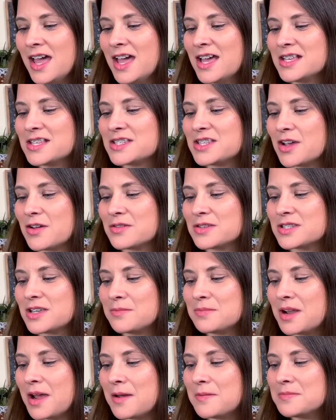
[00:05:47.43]
So
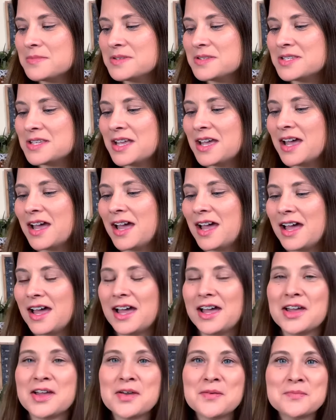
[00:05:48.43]
sometimes
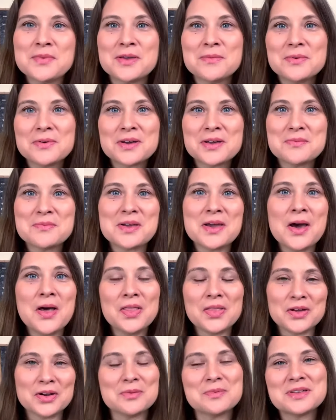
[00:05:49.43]
people can be a
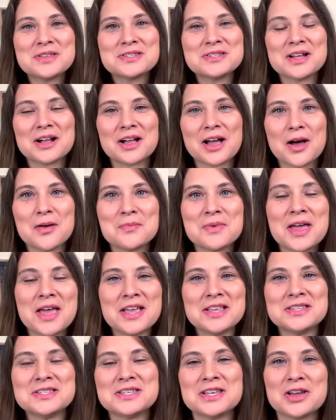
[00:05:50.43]
little bit stuck up
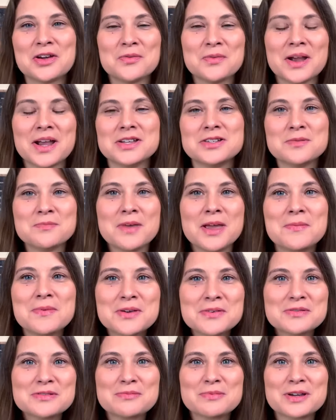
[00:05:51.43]
in Cinco Ranch. Maybe
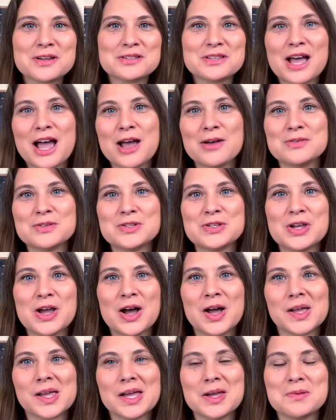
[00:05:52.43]
it was because I was
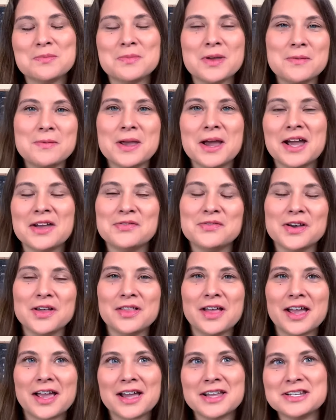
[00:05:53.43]
young and maybe I felt
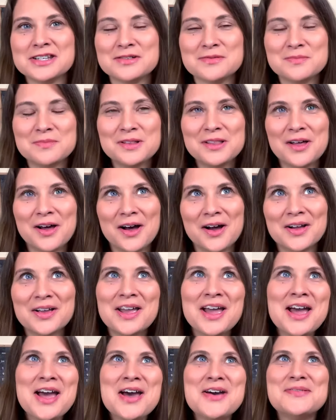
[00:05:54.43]
like I didn't
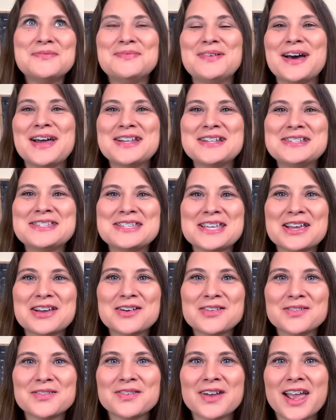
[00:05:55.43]
belong, but
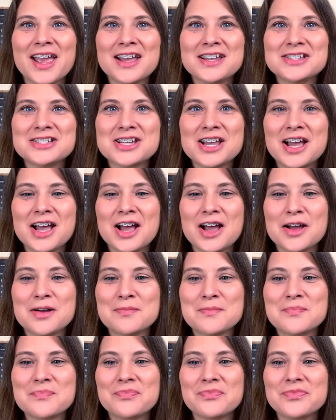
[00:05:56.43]
Cinco Ranch,
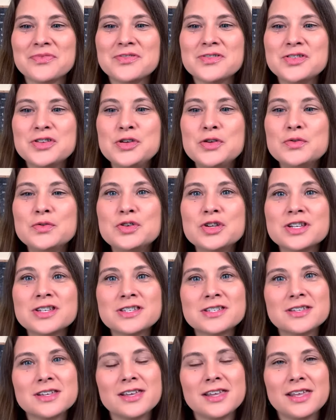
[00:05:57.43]

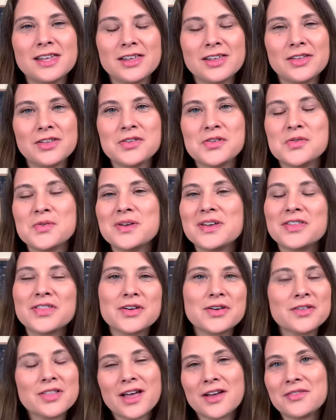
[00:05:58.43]
you
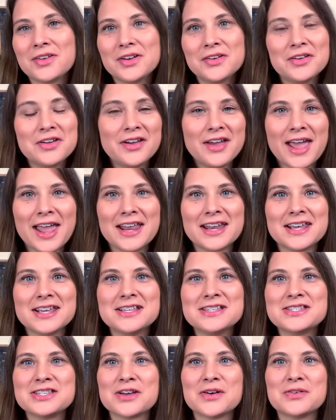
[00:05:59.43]
either love it or you hate
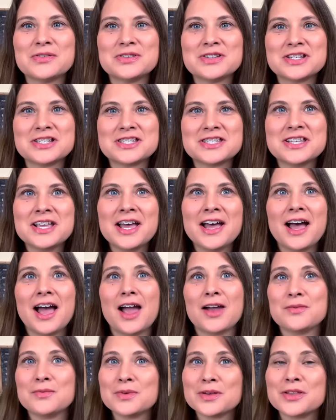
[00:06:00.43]
it. So
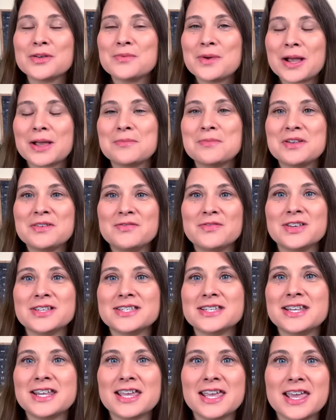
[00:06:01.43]
I really recommend
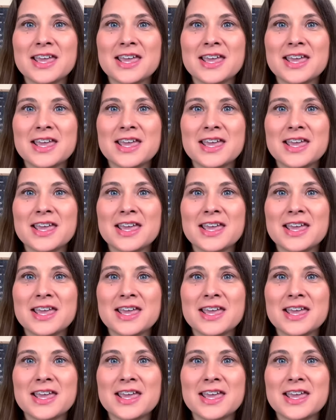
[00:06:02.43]
visiting